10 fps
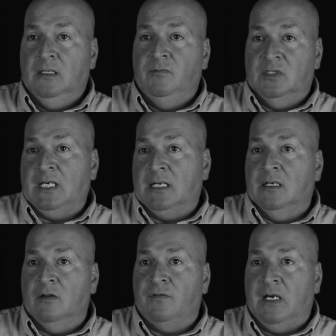you sign
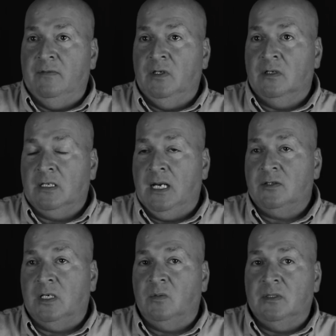another 5-year
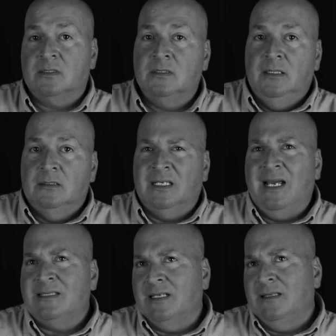contract with us." So the
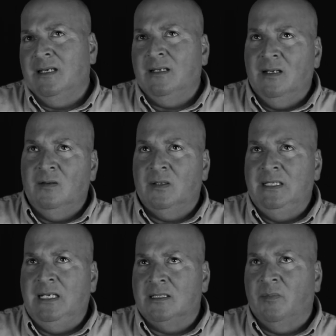guy's thinking like, you
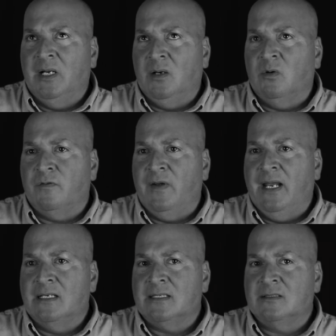needed the money real
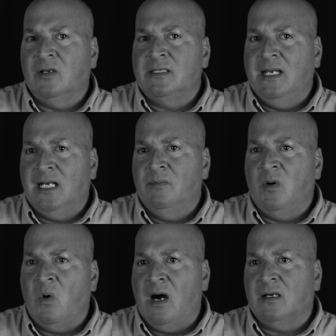fast. It's going to take him
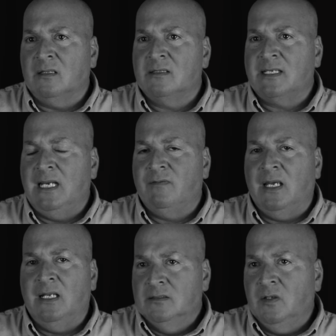a while to save
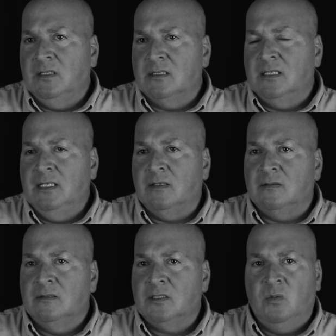that. So he does the deal.
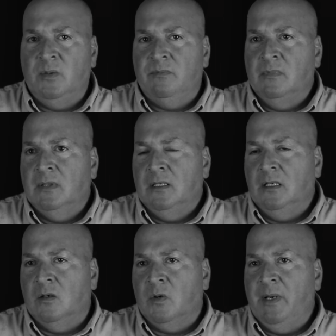So
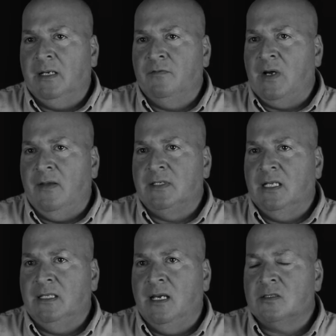we're making $5,000
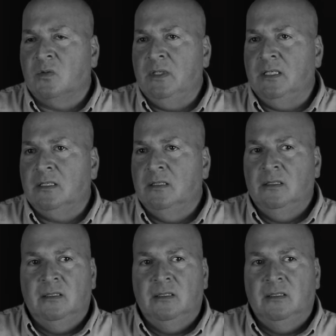to $10,000 a week.